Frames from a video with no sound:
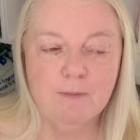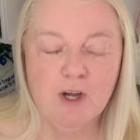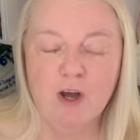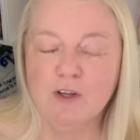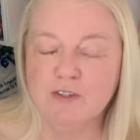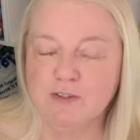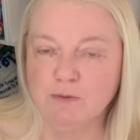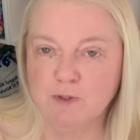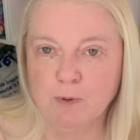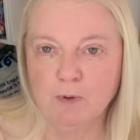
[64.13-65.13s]
an Arsenal
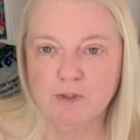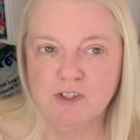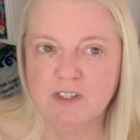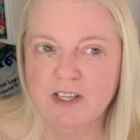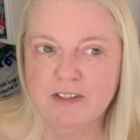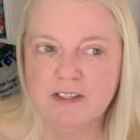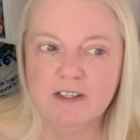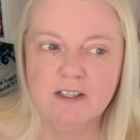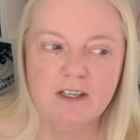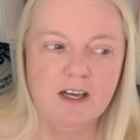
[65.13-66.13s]
supporter, and they're the
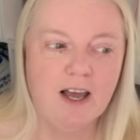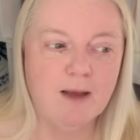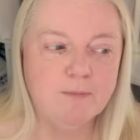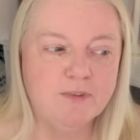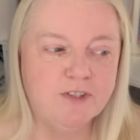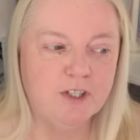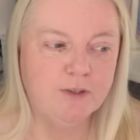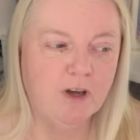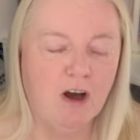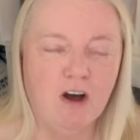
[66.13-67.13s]

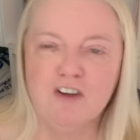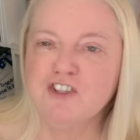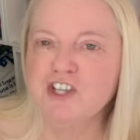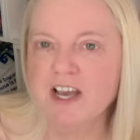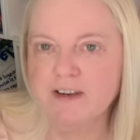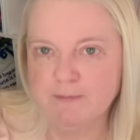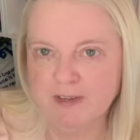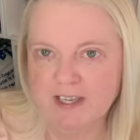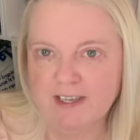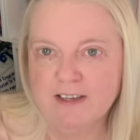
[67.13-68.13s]
absolute arch
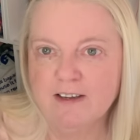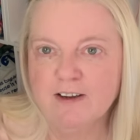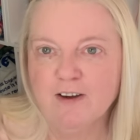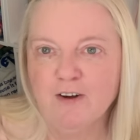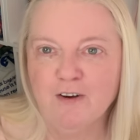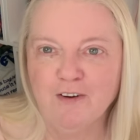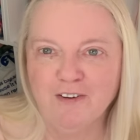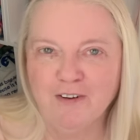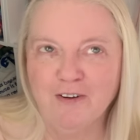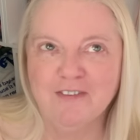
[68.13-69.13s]
enemy
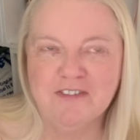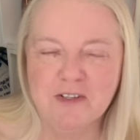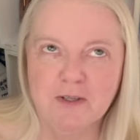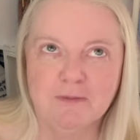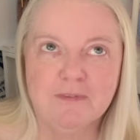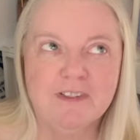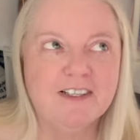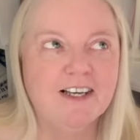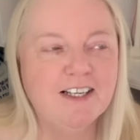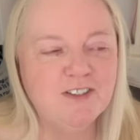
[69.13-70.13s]
of Tottenham.
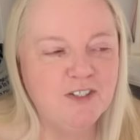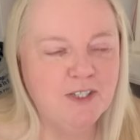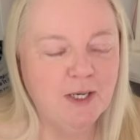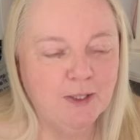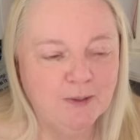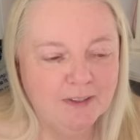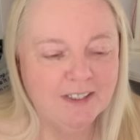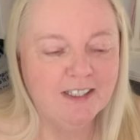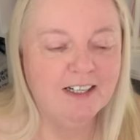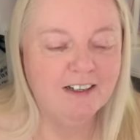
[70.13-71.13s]
And so
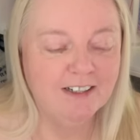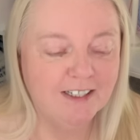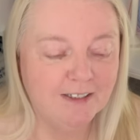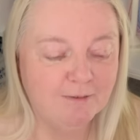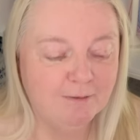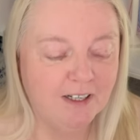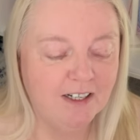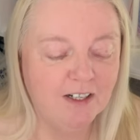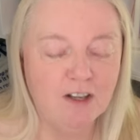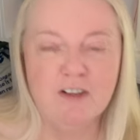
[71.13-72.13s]
I um I
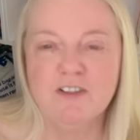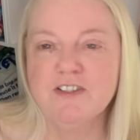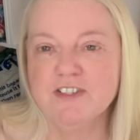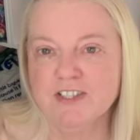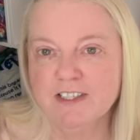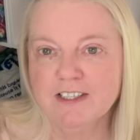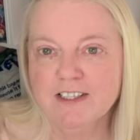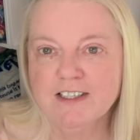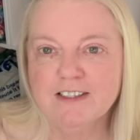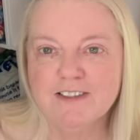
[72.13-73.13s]
learnt
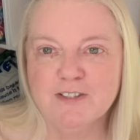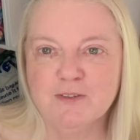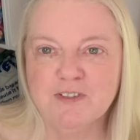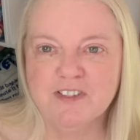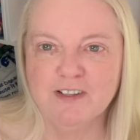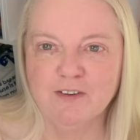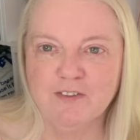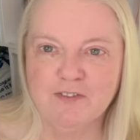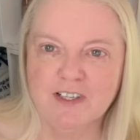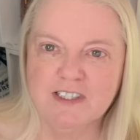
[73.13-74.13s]
to sit on the
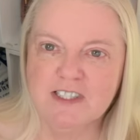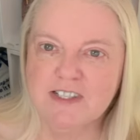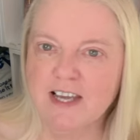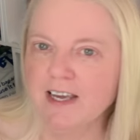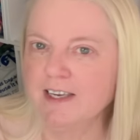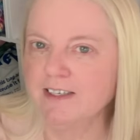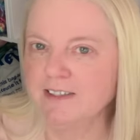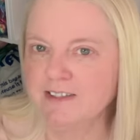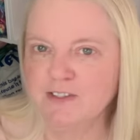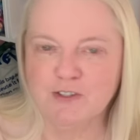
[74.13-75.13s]
fence
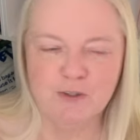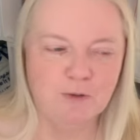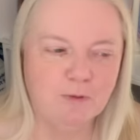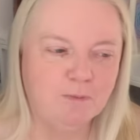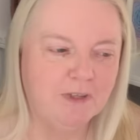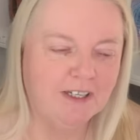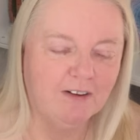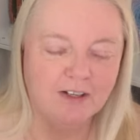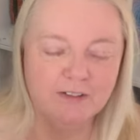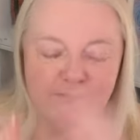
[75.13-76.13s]
and to be
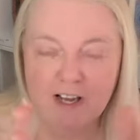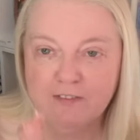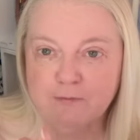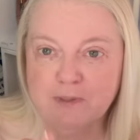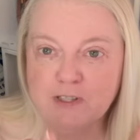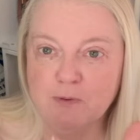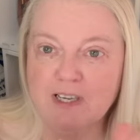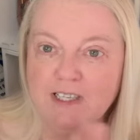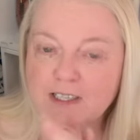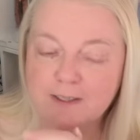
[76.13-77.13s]
kind of ref between